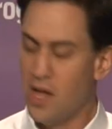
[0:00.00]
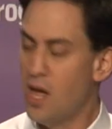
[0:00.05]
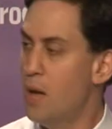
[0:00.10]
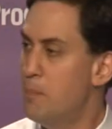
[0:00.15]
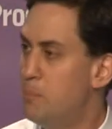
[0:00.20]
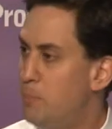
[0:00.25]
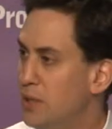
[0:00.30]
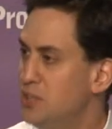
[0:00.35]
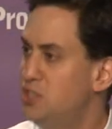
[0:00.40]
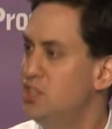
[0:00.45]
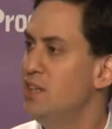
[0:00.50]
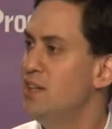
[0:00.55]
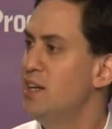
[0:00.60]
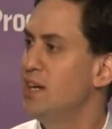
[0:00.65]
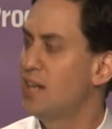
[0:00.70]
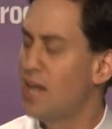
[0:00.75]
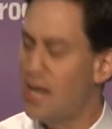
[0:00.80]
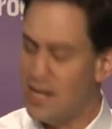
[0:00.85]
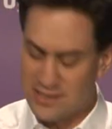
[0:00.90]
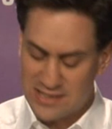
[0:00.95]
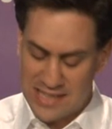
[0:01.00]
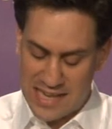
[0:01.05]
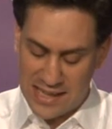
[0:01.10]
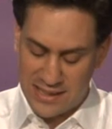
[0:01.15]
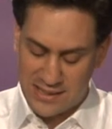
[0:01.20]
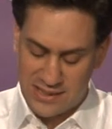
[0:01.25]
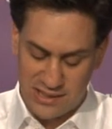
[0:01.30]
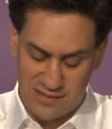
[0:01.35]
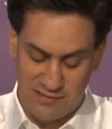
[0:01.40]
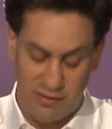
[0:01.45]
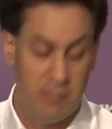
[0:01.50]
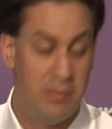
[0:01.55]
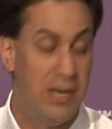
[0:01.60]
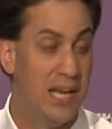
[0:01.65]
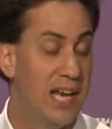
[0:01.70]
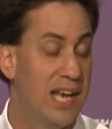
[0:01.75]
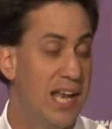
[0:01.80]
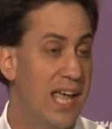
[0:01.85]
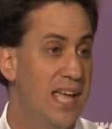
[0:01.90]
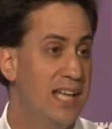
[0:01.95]
A budget that cut taxes for
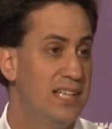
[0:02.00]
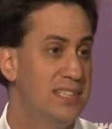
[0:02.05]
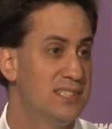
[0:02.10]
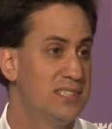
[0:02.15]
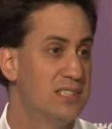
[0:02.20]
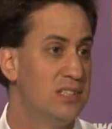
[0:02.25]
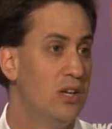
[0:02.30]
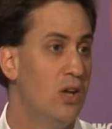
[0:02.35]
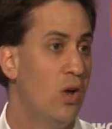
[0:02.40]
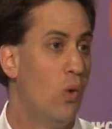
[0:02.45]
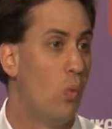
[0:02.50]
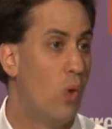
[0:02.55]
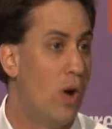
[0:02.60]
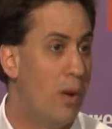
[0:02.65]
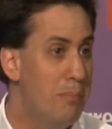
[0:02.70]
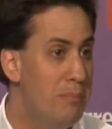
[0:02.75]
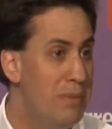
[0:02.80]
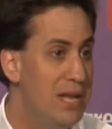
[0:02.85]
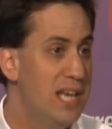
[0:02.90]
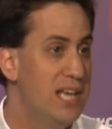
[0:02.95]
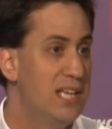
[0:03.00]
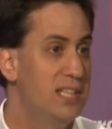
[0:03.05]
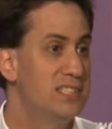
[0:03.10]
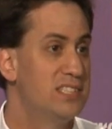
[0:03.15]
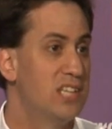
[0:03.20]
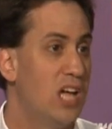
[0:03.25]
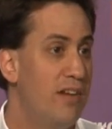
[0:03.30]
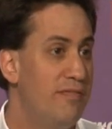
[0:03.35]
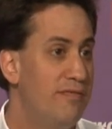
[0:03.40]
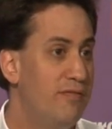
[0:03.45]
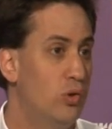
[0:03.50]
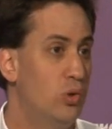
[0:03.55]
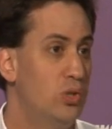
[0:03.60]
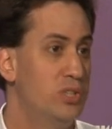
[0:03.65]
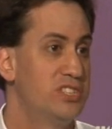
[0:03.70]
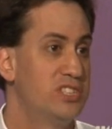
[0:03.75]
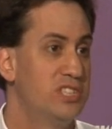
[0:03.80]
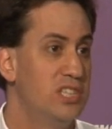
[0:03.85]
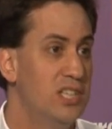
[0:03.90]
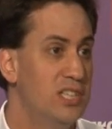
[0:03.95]
millionaires while millions are
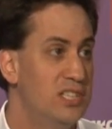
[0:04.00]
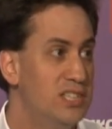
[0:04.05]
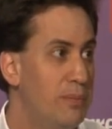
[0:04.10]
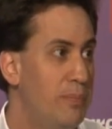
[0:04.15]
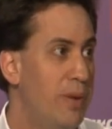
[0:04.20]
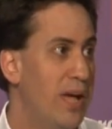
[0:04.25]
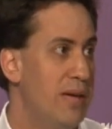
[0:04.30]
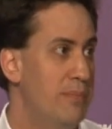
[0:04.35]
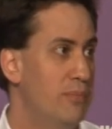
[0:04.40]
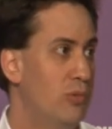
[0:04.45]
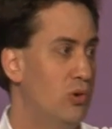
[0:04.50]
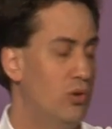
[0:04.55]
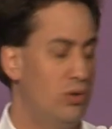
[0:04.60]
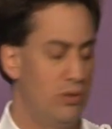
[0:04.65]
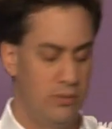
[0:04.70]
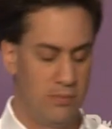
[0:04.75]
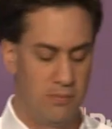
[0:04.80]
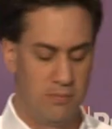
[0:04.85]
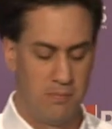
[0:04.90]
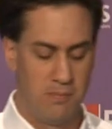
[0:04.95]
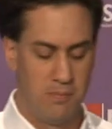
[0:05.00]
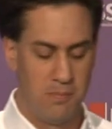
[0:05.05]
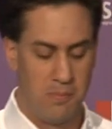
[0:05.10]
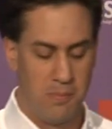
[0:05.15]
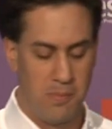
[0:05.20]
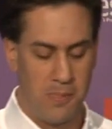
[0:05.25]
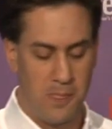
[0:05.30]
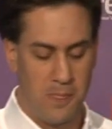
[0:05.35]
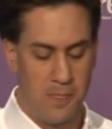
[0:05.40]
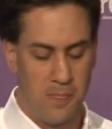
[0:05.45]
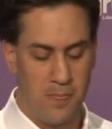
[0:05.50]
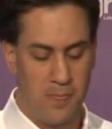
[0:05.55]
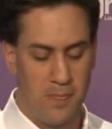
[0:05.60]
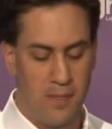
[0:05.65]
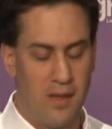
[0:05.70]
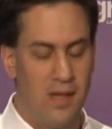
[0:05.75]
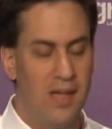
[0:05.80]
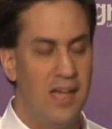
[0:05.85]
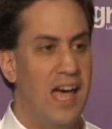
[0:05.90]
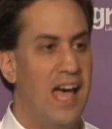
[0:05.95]
forced to pay more.
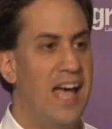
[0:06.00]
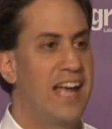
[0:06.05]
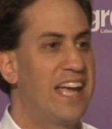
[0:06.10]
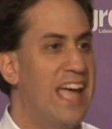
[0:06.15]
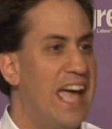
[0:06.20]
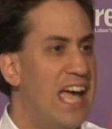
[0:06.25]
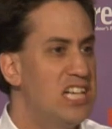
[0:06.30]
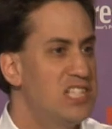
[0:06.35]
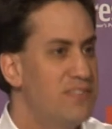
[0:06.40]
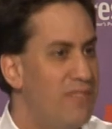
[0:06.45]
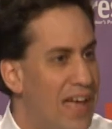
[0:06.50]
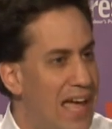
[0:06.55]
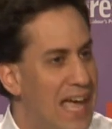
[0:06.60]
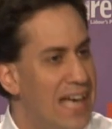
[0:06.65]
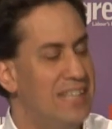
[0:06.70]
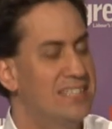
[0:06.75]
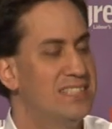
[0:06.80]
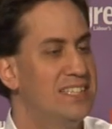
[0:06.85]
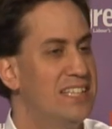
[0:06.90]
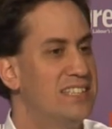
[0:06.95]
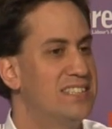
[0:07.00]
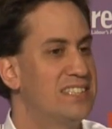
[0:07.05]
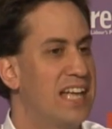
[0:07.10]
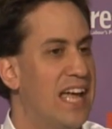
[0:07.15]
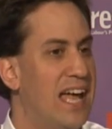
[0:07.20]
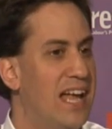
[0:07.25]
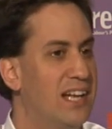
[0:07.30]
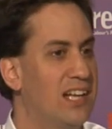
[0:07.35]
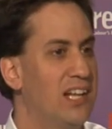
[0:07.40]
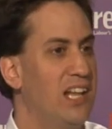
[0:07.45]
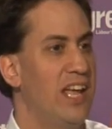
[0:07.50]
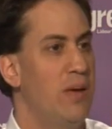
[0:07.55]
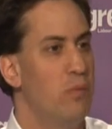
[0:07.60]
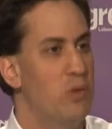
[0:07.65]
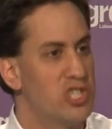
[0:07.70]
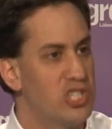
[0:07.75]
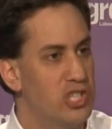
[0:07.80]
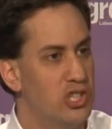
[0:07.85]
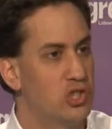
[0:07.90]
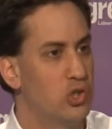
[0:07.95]
A cash for access scandal in
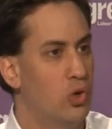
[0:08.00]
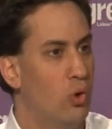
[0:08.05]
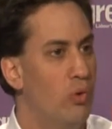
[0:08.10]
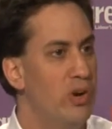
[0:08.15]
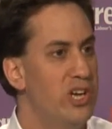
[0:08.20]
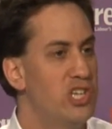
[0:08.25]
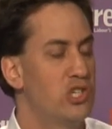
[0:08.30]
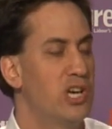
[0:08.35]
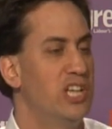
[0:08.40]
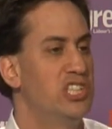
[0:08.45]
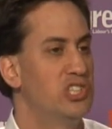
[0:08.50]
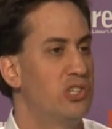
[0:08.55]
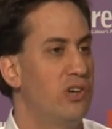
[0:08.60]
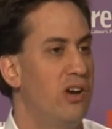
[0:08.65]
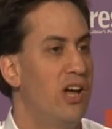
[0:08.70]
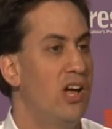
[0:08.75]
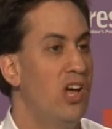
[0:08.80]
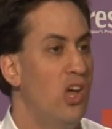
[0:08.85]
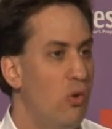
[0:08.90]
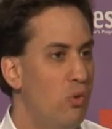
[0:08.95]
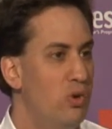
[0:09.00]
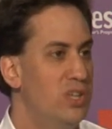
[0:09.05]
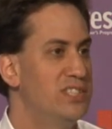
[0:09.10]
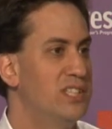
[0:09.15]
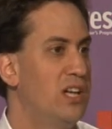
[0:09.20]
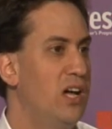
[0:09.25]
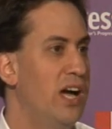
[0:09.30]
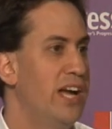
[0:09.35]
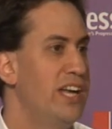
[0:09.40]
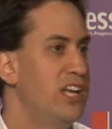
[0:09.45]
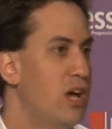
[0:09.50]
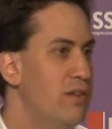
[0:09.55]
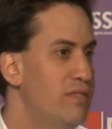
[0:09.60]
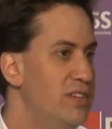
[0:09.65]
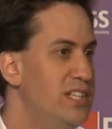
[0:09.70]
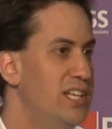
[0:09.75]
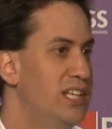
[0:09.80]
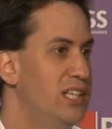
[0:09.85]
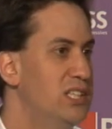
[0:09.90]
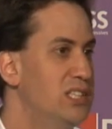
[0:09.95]
which the Tory treasurer resigned
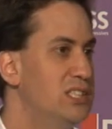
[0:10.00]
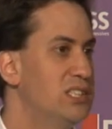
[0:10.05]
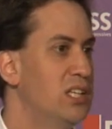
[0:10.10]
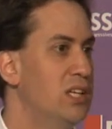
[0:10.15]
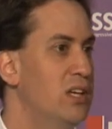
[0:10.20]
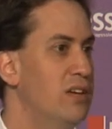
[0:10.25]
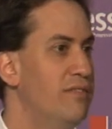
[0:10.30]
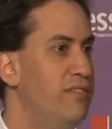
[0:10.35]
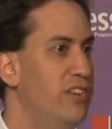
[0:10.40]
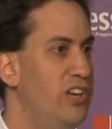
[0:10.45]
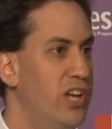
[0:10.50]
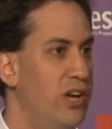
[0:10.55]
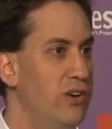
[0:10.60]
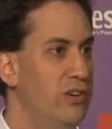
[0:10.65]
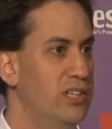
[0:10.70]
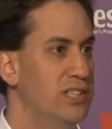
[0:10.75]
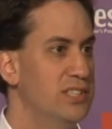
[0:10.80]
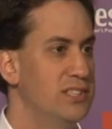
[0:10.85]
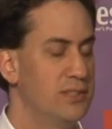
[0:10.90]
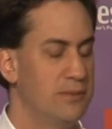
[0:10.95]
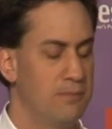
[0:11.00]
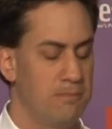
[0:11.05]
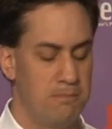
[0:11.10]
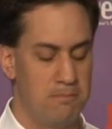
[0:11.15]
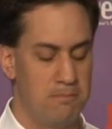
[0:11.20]
over dinners for donors.